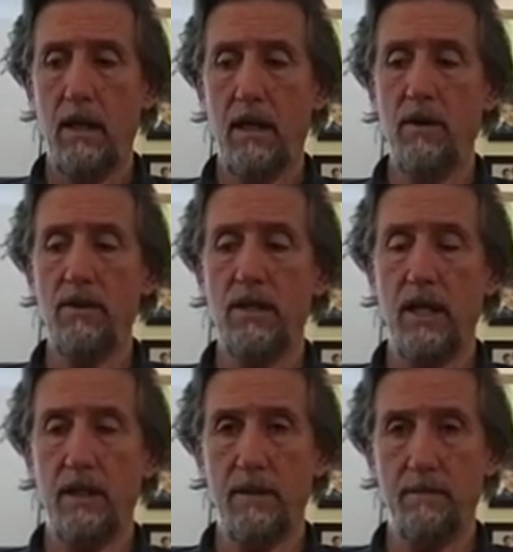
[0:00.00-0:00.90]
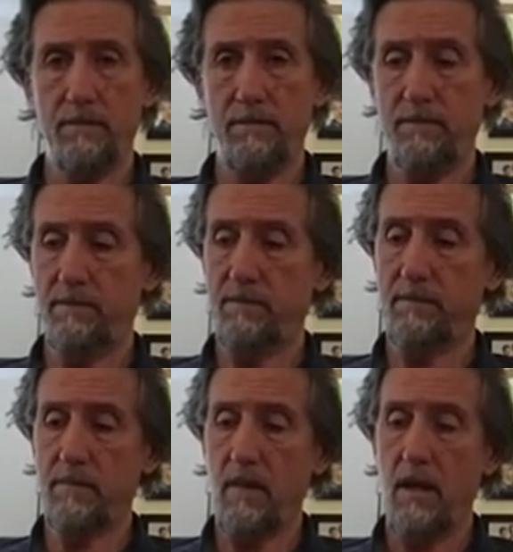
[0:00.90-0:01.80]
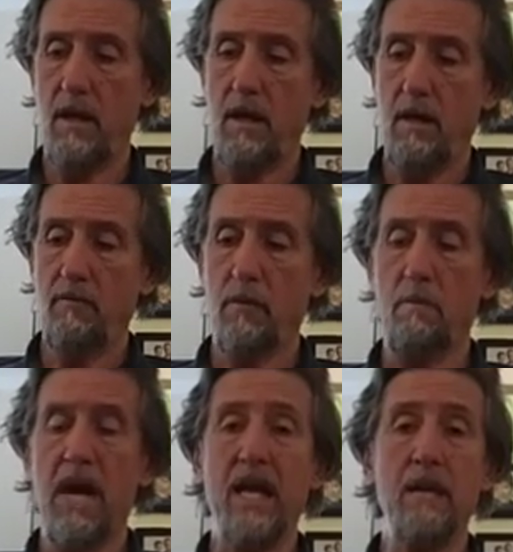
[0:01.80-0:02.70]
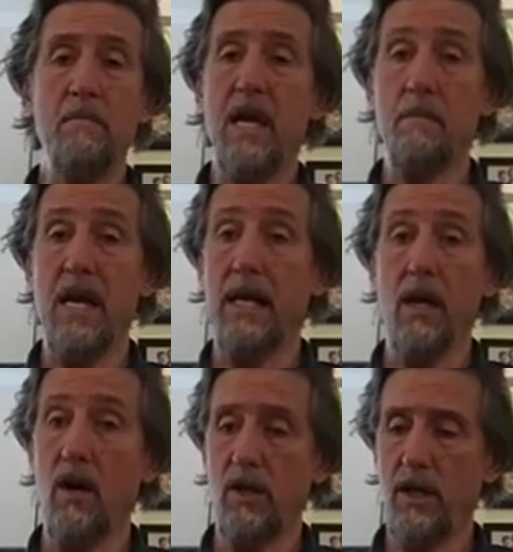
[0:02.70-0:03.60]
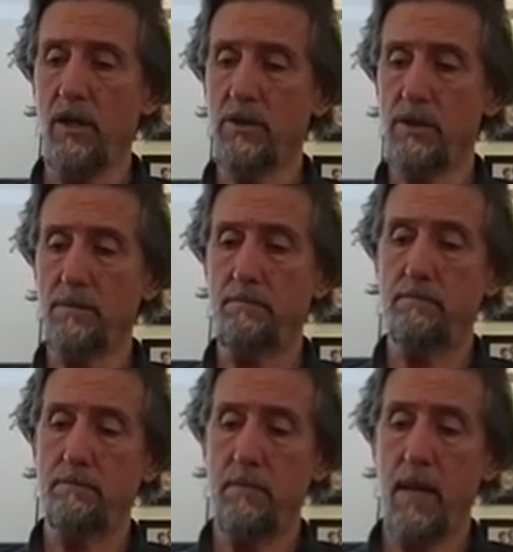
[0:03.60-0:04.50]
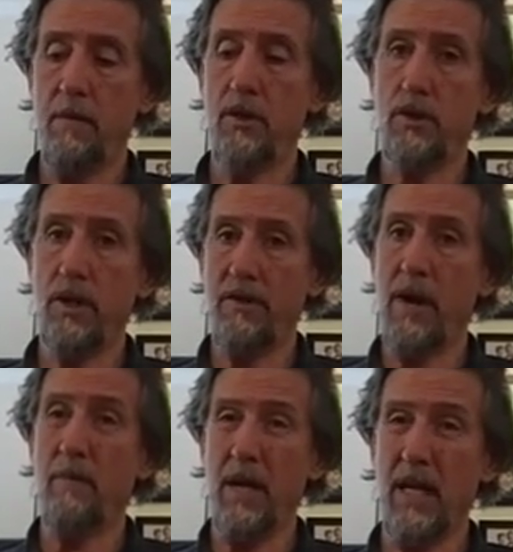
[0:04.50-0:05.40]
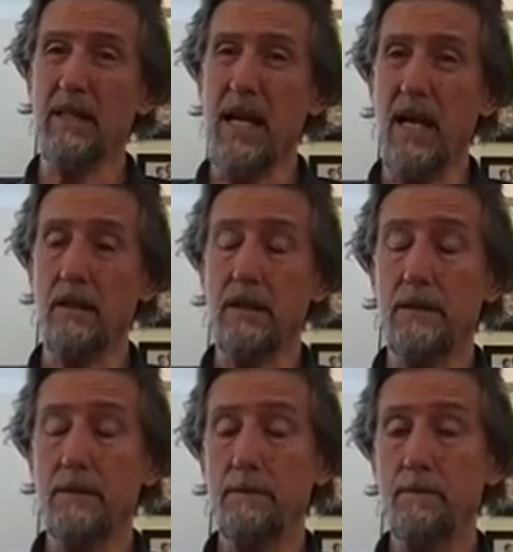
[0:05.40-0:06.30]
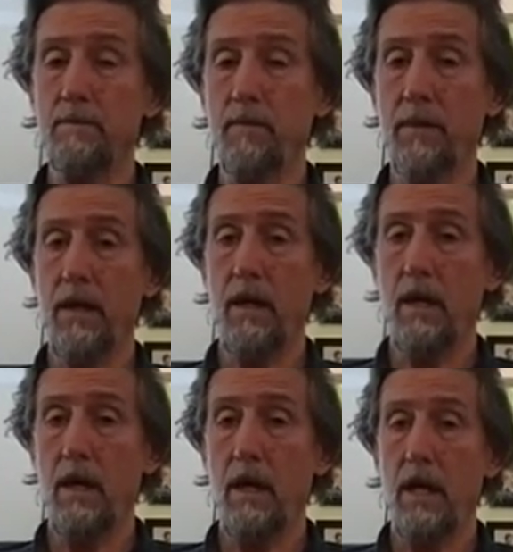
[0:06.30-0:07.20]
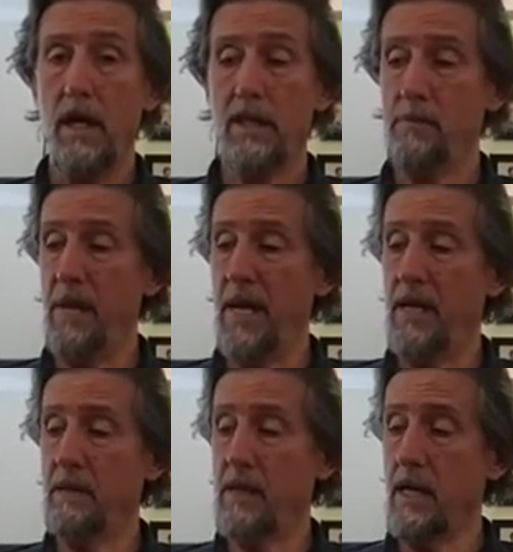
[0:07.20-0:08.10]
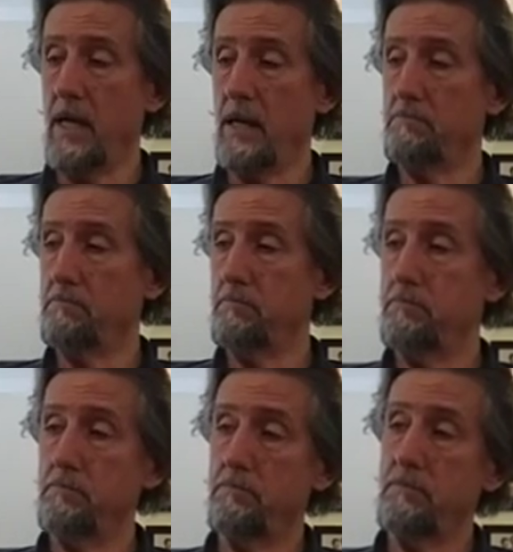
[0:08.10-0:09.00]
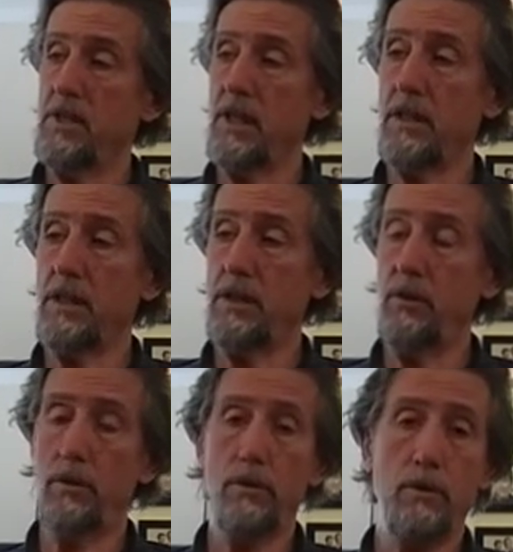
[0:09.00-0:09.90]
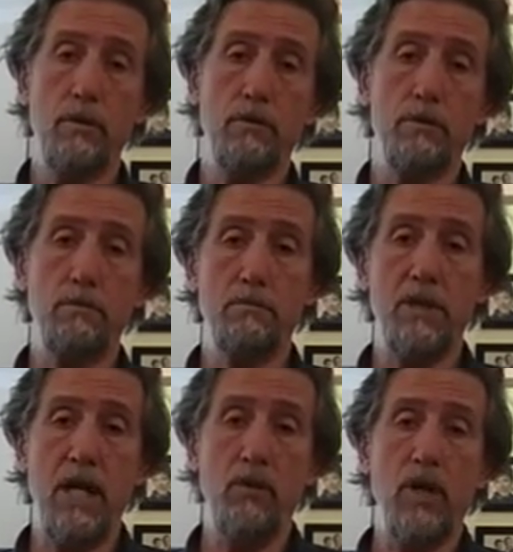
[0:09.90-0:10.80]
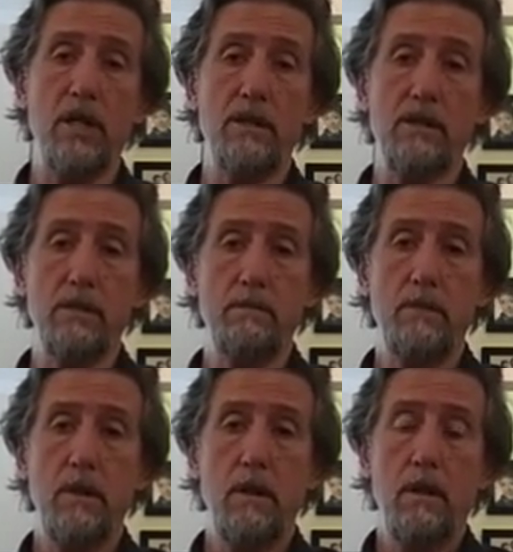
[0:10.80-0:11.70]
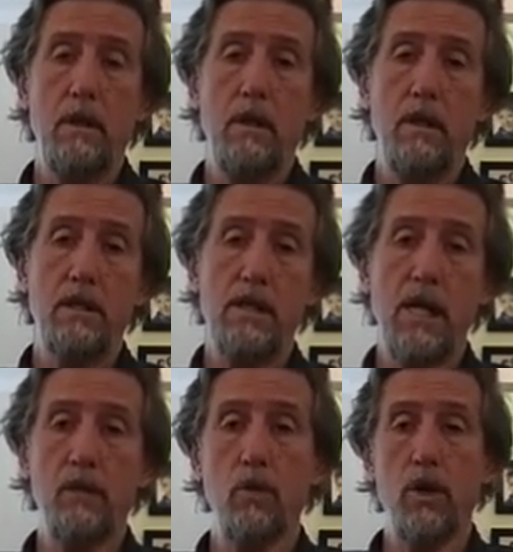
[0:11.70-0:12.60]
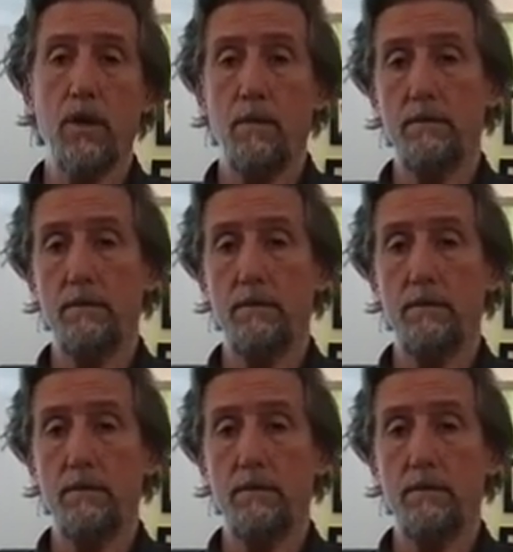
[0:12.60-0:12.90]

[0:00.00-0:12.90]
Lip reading: Guaranteed. For many, many, many long years. I'm not sure of how many exactly. He'd spend 6 to 10 weeks in the psych ward.